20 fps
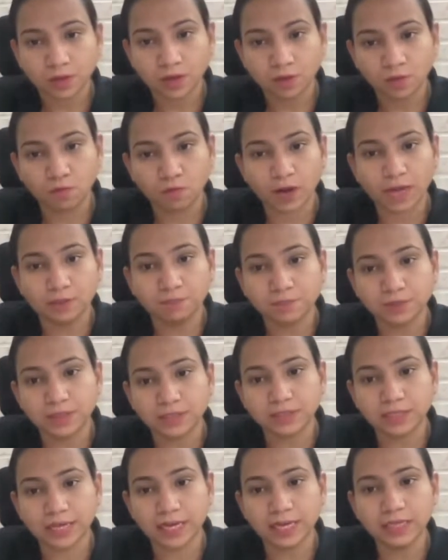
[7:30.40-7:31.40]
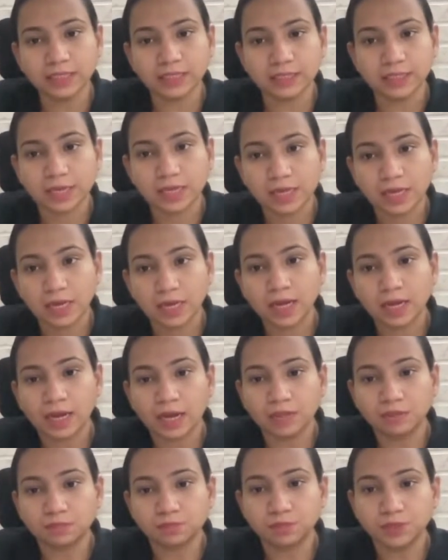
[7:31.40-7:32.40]
Y plus X
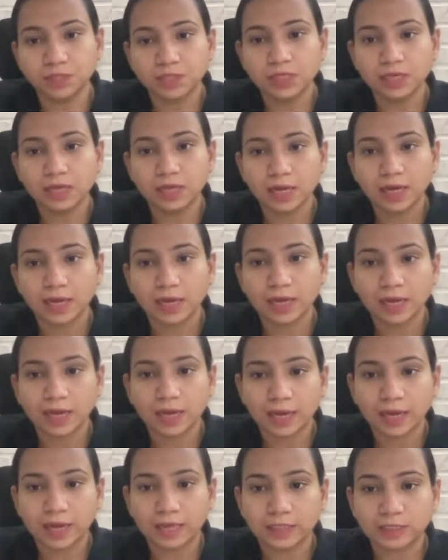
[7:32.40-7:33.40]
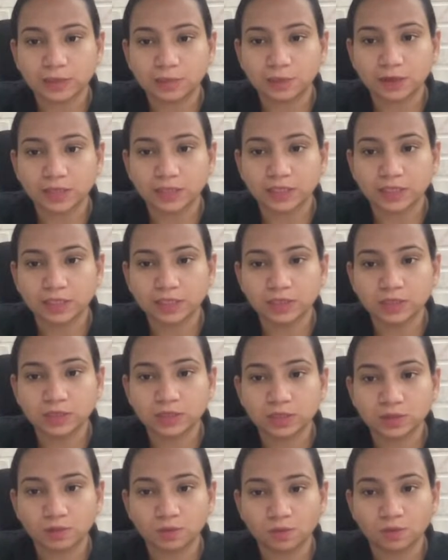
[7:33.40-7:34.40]
and B X
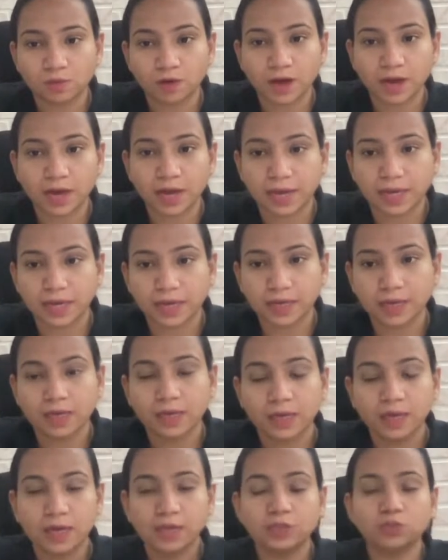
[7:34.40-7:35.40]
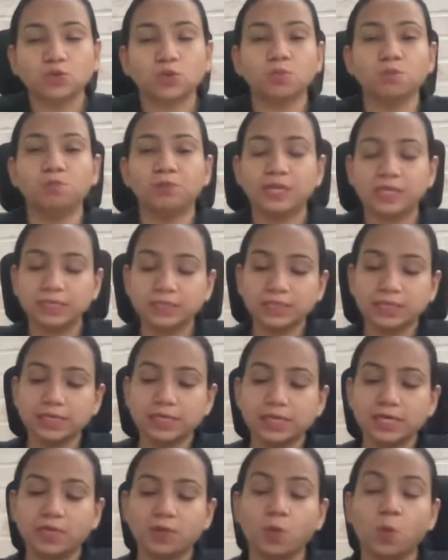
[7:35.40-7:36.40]
minus Y. So
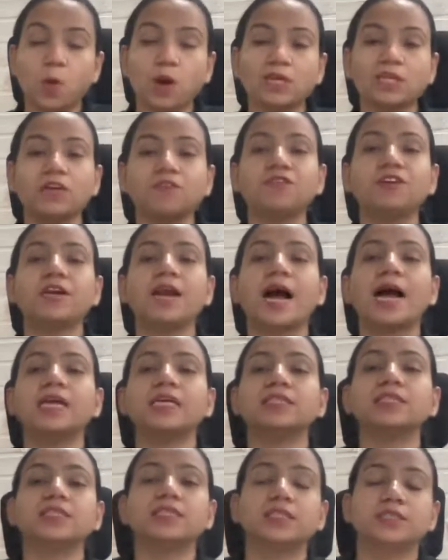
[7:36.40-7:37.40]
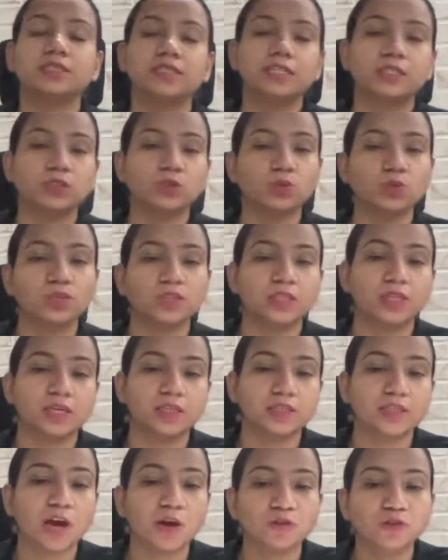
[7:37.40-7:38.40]
basically whatever ions it
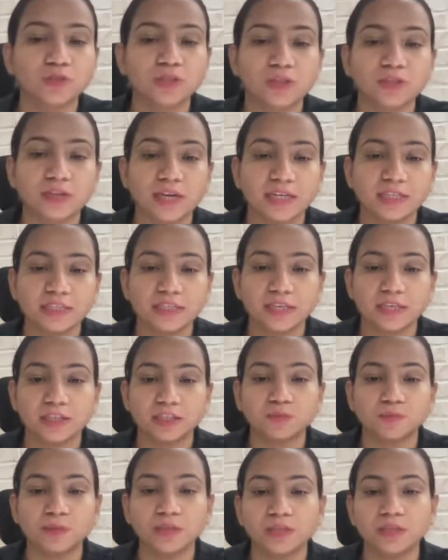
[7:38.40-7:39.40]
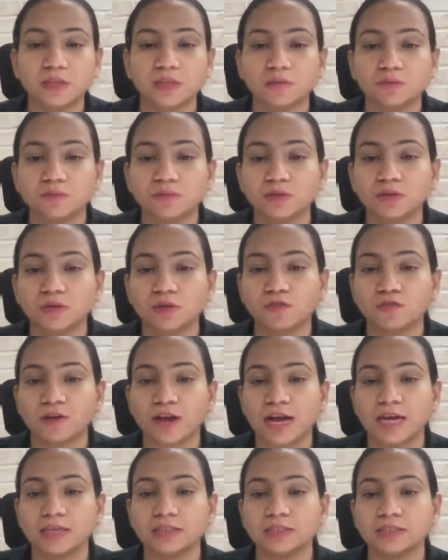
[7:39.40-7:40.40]
dissociates, how you can write KSP? The number of
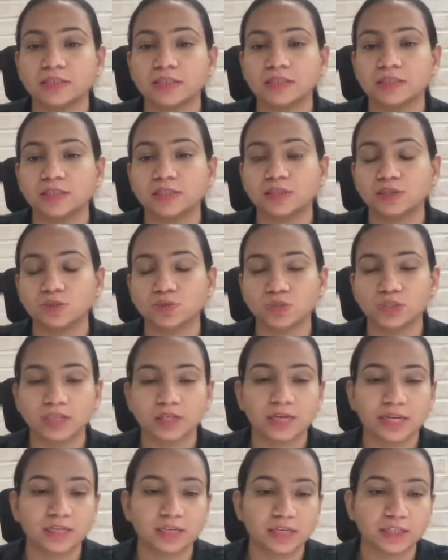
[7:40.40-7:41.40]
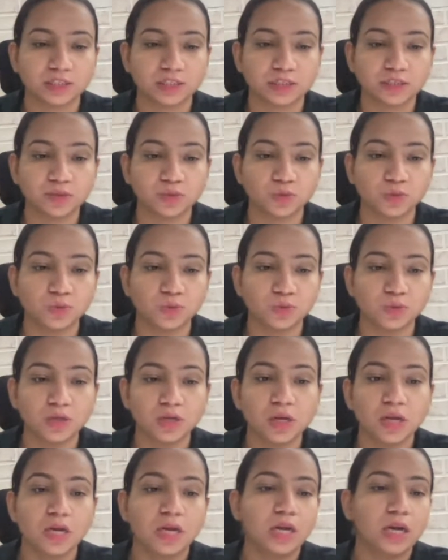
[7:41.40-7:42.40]
ions it dissociates. Like let's just go to the
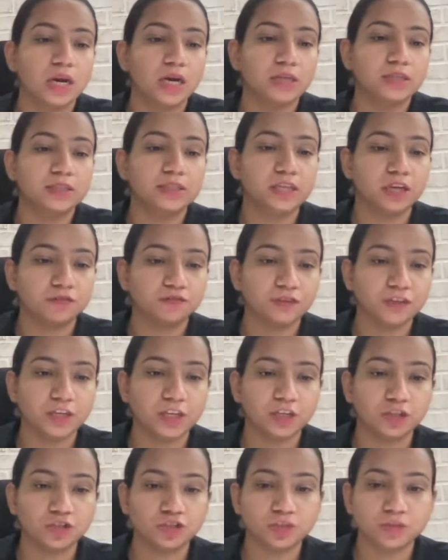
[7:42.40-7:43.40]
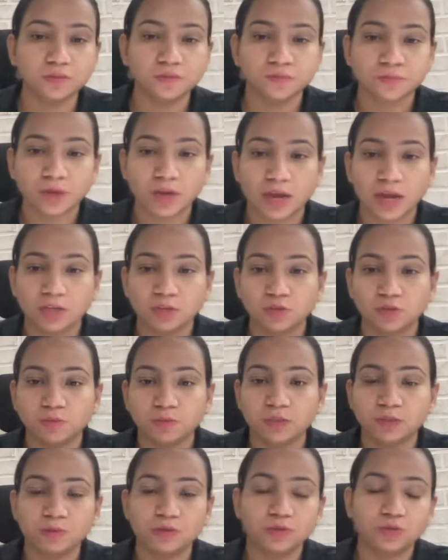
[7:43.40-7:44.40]
definition and you will
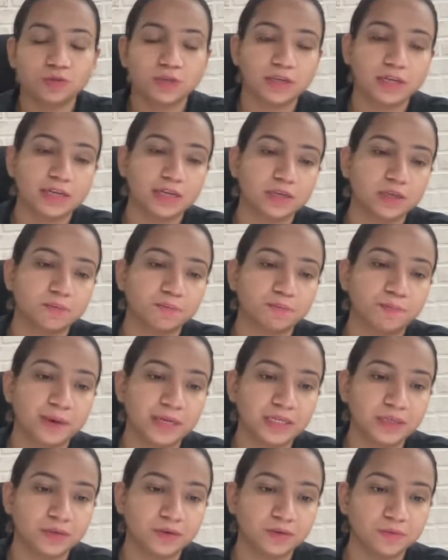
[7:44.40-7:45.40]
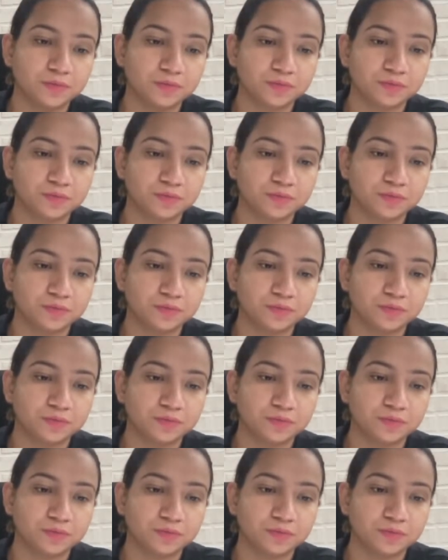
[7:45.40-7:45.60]
be able to relate better.